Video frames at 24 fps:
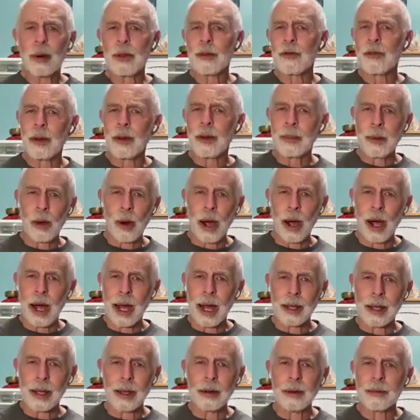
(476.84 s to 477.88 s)
they were both
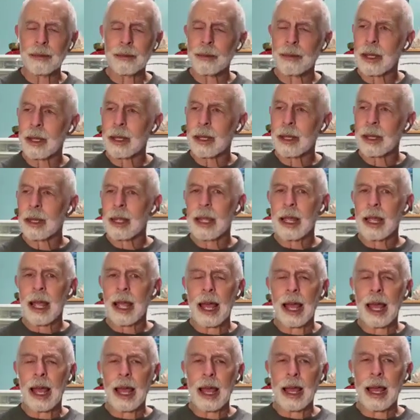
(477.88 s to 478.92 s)
from Ohio
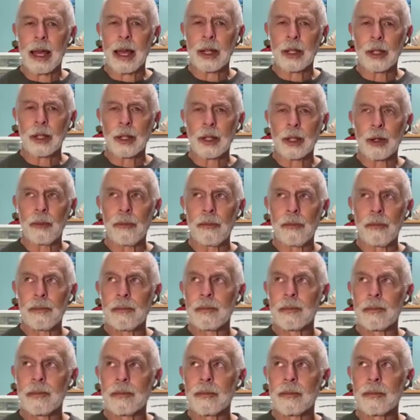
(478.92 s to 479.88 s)
and